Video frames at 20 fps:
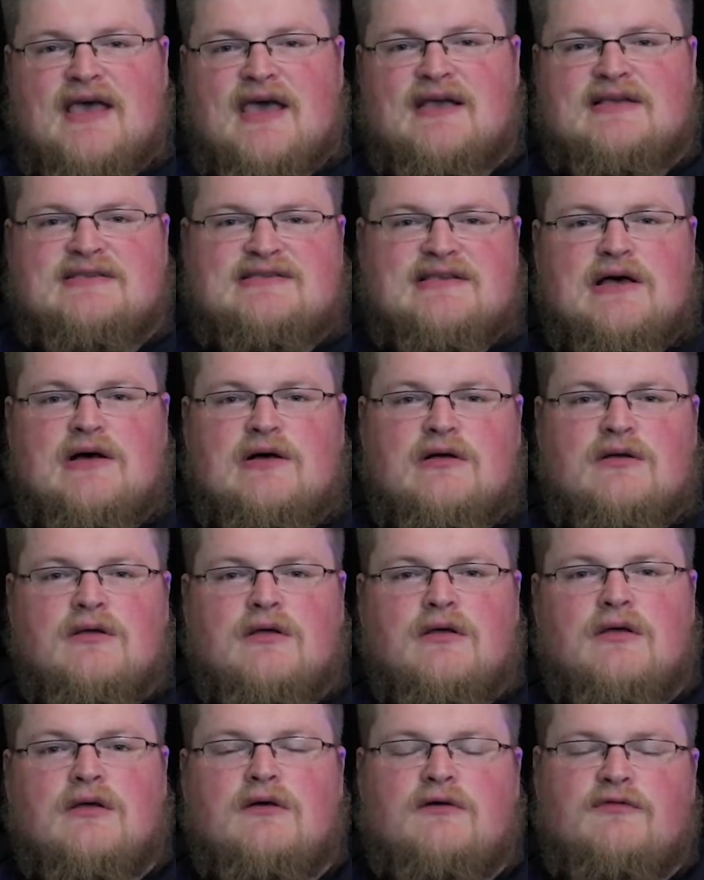XL
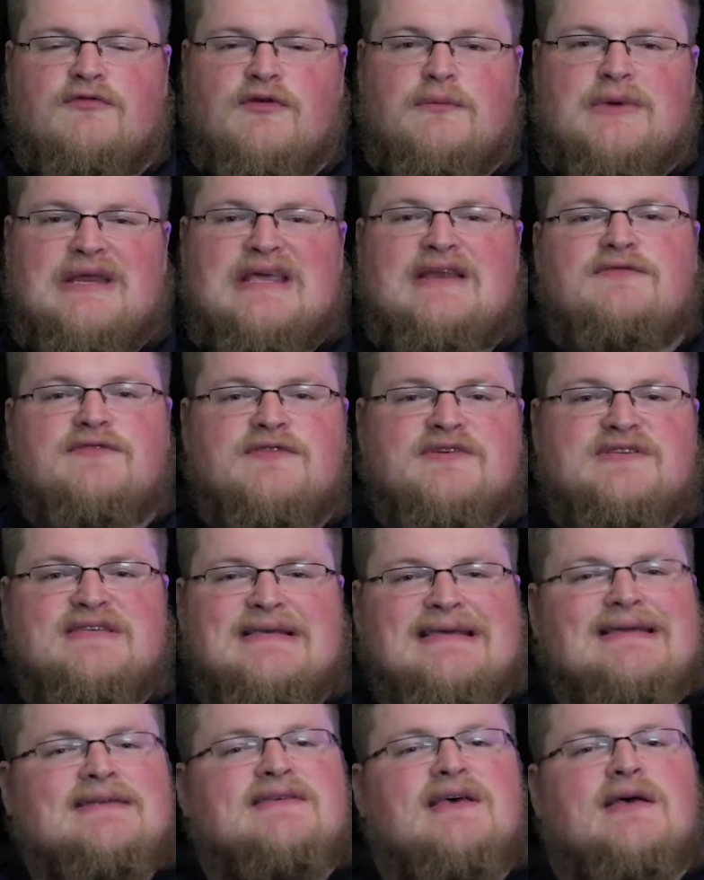from
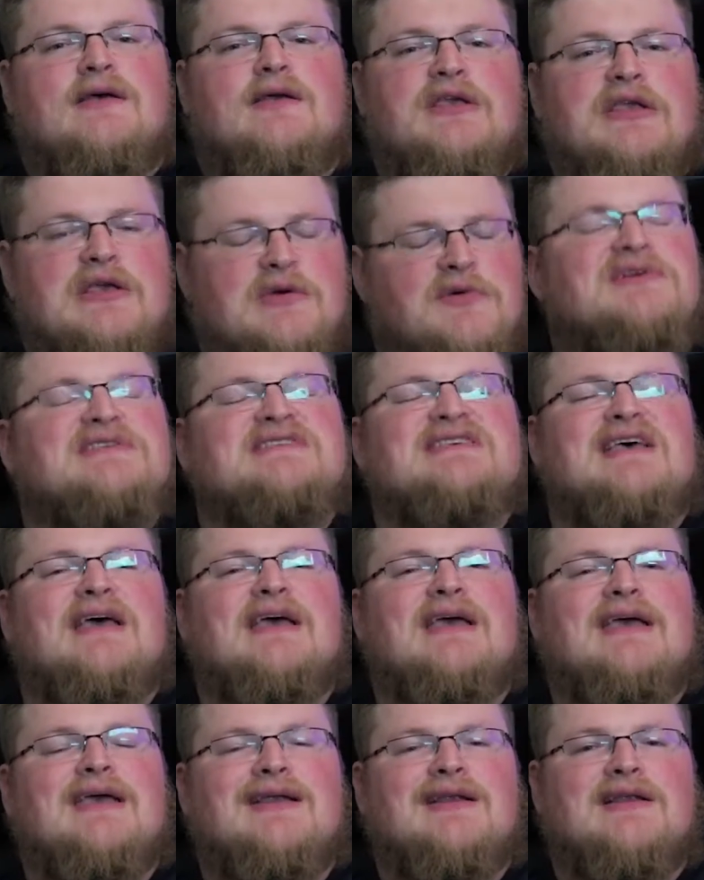
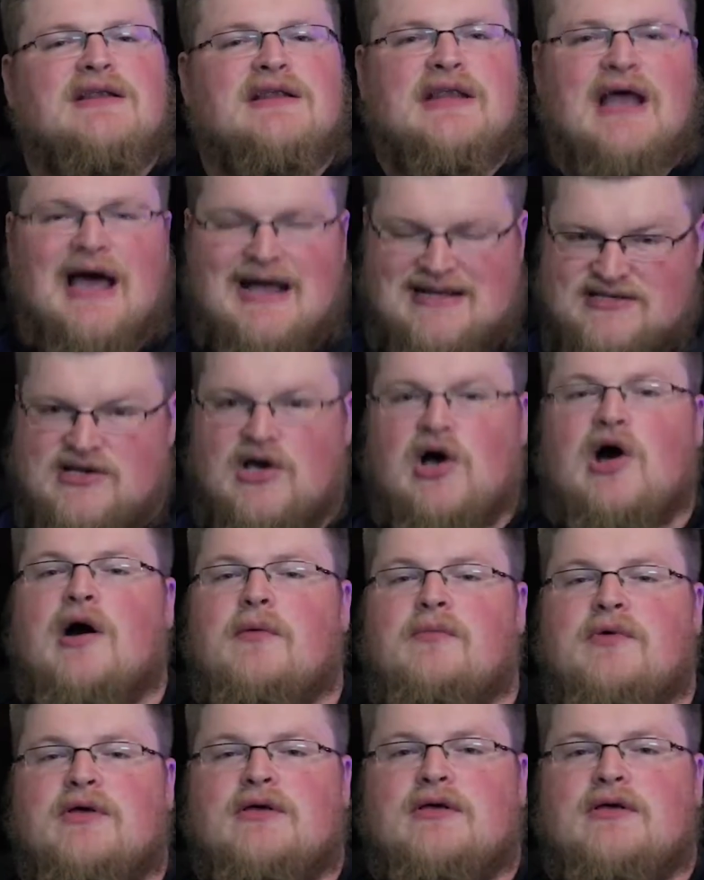NeedForSeatUSA.com.